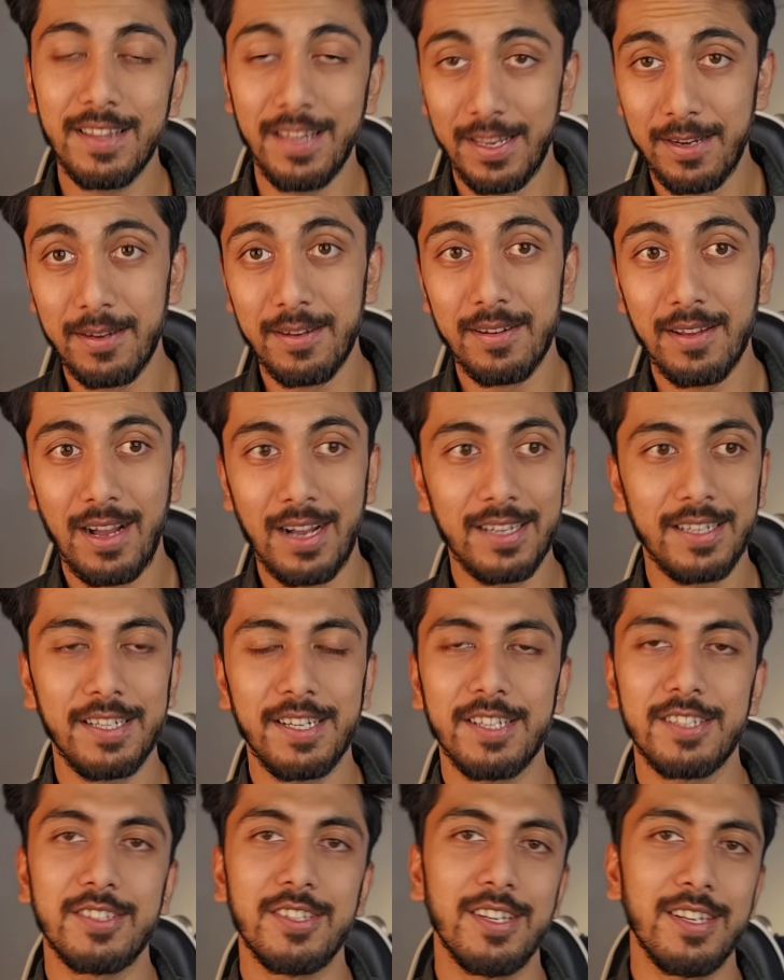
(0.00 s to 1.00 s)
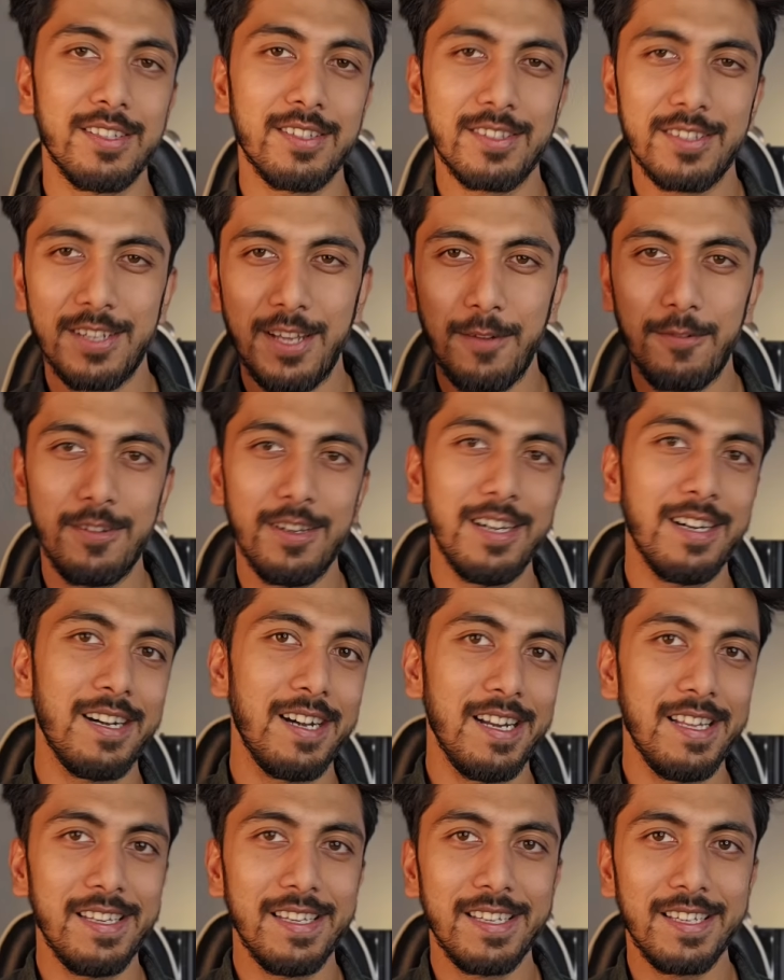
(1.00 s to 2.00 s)
then architecture is
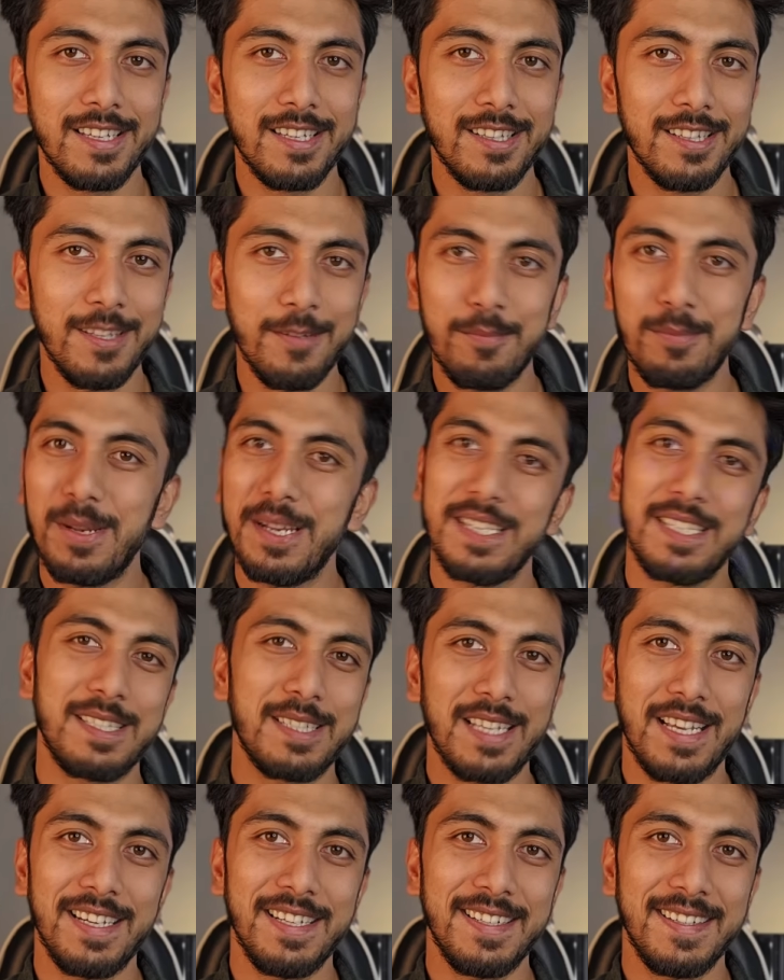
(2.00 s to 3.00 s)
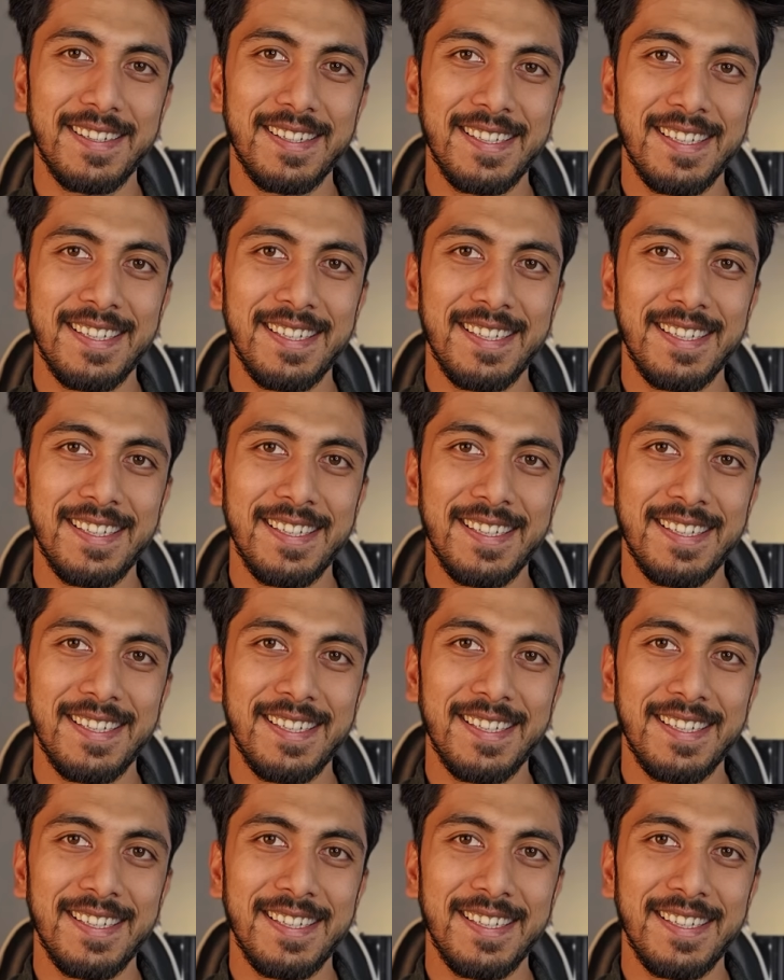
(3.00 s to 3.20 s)
definitely the plus side.